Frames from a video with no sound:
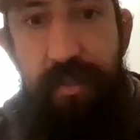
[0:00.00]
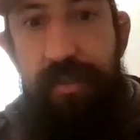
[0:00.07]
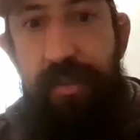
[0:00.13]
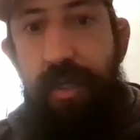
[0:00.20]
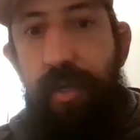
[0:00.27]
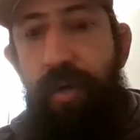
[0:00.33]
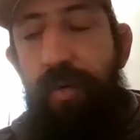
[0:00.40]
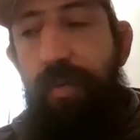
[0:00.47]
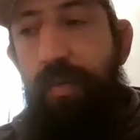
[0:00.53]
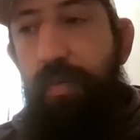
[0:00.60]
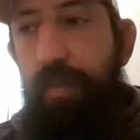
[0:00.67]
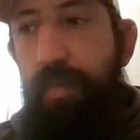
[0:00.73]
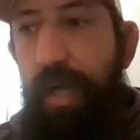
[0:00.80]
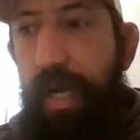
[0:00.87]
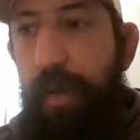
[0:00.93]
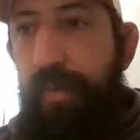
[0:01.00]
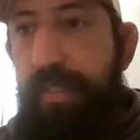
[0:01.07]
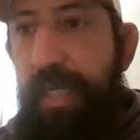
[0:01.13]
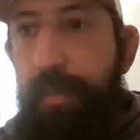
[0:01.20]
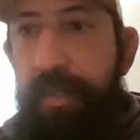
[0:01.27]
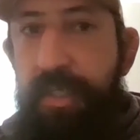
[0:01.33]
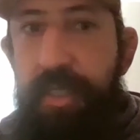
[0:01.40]
So I was
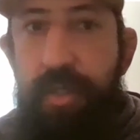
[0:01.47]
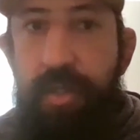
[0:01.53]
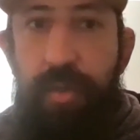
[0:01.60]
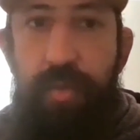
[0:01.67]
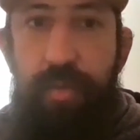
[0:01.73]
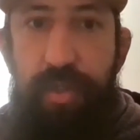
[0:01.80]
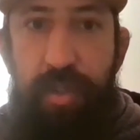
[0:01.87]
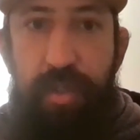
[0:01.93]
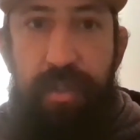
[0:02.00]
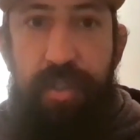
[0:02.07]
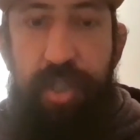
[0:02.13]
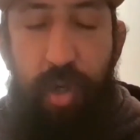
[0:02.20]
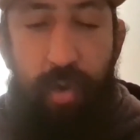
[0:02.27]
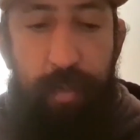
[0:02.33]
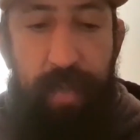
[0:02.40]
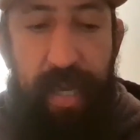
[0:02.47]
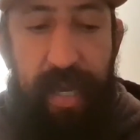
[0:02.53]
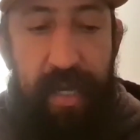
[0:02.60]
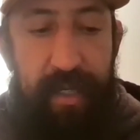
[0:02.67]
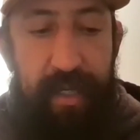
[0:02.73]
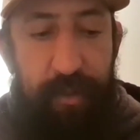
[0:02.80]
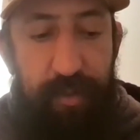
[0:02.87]
able to do, show him
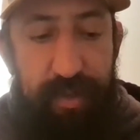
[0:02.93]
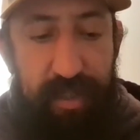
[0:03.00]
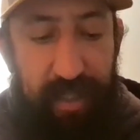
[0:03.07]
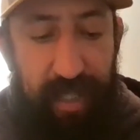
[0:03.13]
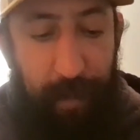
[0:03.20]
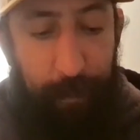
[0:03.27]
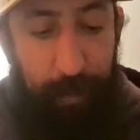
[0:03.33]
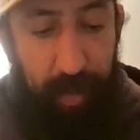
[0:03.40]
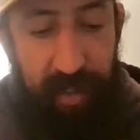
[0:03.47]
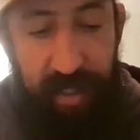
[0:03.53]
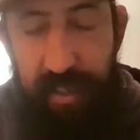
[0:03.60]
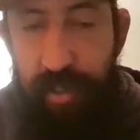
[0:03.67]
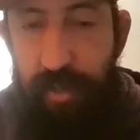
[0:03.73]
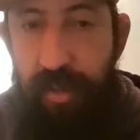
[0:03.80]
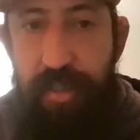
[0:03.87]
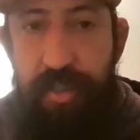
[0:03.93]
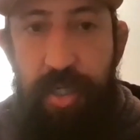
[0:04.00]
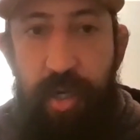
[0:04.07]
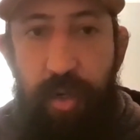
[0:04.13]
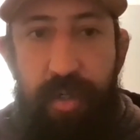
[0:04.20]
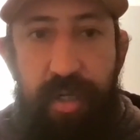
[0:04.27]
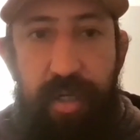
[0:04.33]
that, and he was got put into the
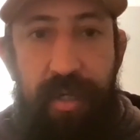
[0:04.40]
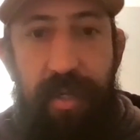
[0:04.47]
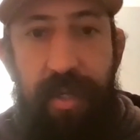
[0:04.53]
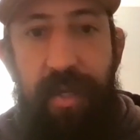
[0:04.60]
choke.